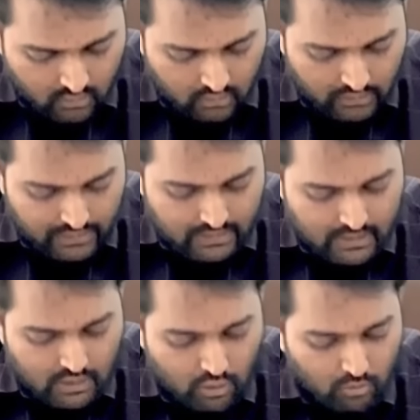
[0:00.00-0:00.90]
Next, the
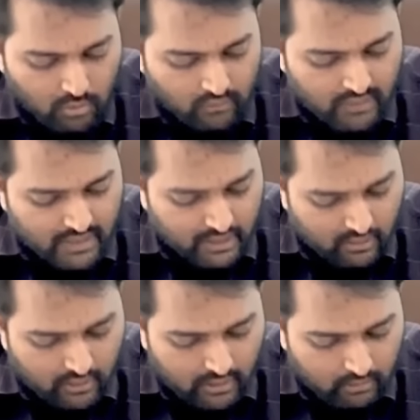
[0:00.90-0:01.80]
slope of the
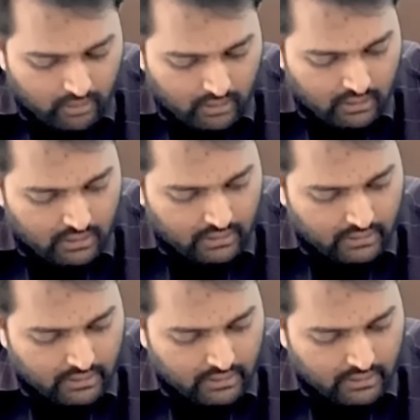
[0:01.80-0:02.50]
security market line.